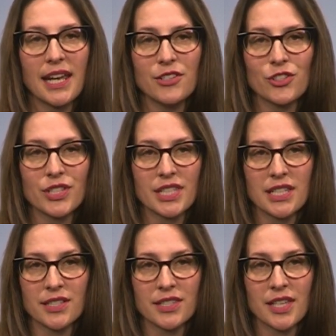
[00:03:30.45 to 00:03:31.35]

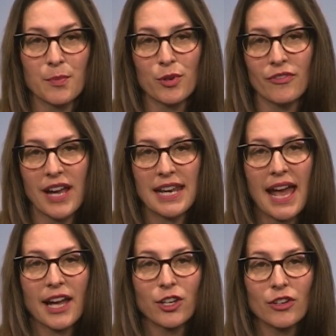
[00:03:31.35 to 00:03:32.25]
agencies that provide
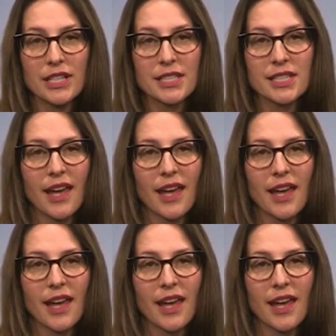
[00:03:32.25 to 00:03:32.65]
accurate